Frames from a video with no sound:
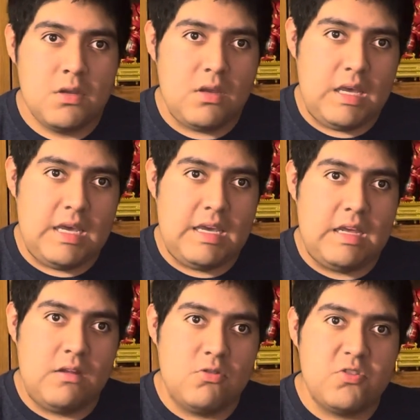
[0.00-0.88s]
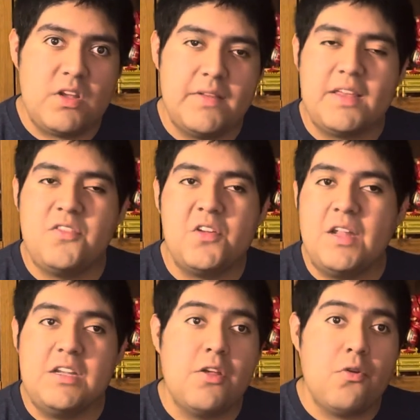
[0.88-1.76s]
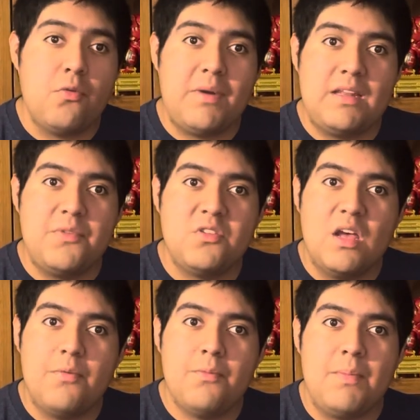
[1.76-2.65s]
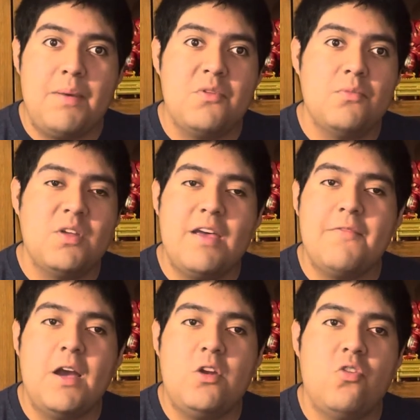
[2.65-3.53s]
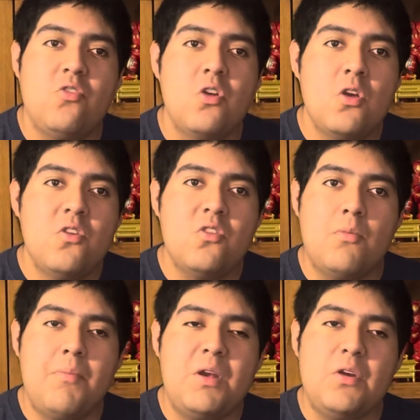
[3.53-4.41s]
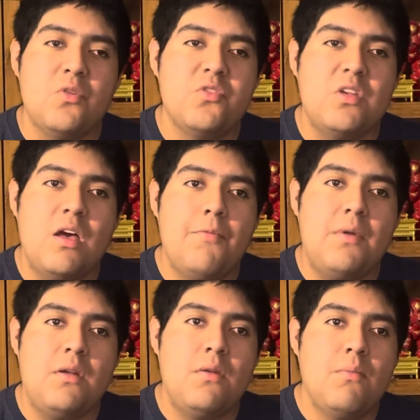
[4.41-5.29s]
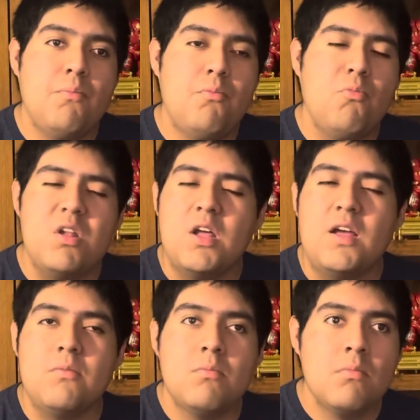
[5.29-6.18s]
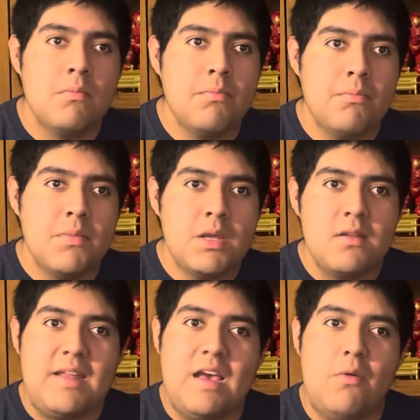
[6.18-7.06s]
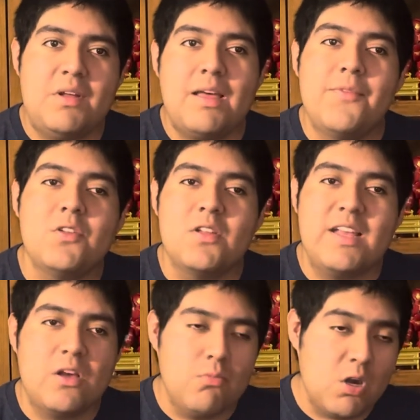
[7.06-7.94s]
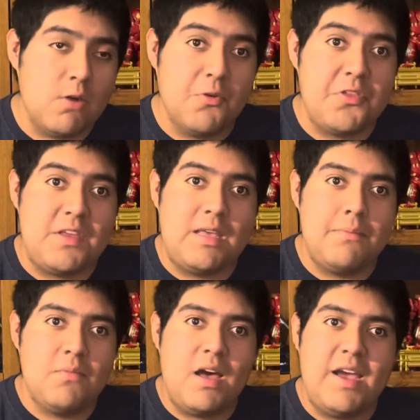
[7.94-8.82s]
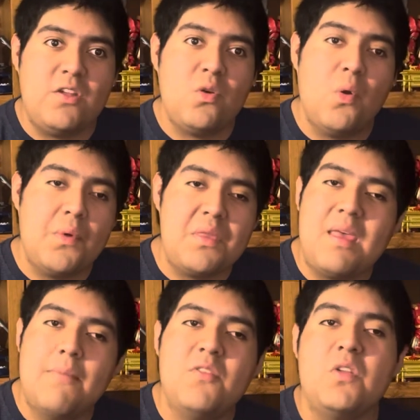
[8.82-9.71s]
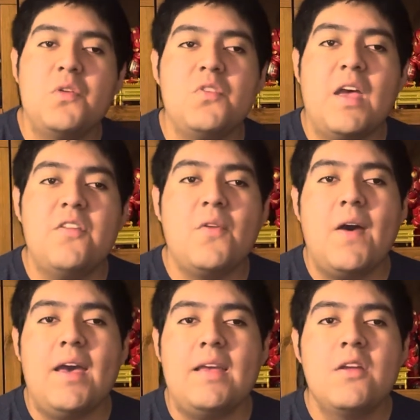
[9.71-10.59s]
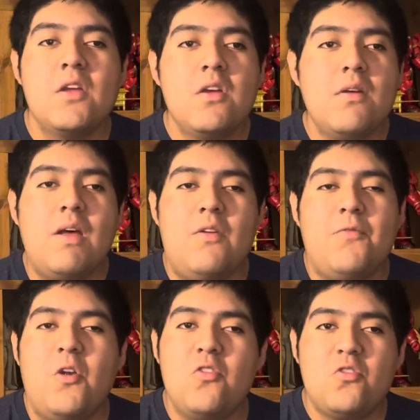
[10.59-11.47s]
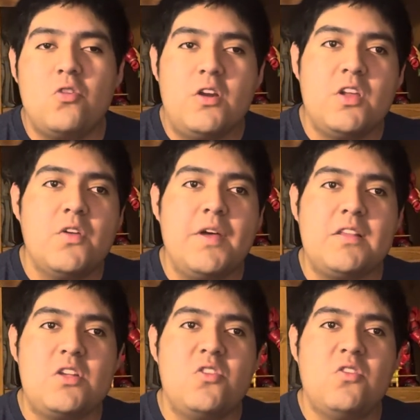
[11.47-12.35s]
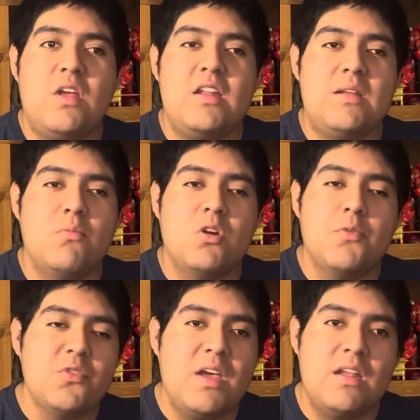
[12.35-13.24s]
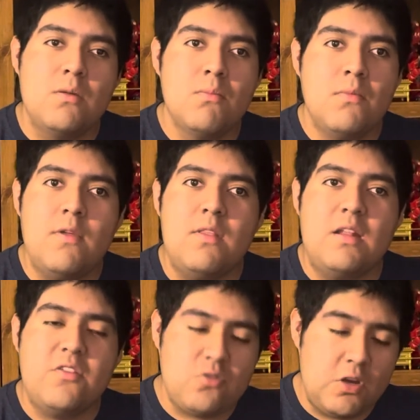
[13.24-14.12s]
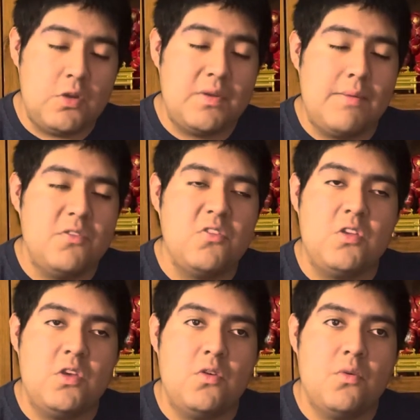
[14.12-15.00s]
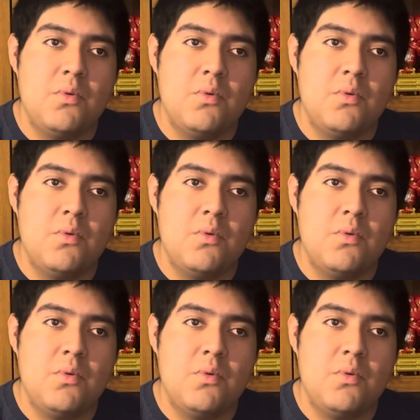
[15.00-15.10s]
And just like I said, any other random stuff, maybe some TIE Fighters, some Imperial stuff, and whatnot. Now, when it comes to the Lego Marvel theme, I do own the MCU set. I first started collecting just any Marvel set, then I started doing MCU,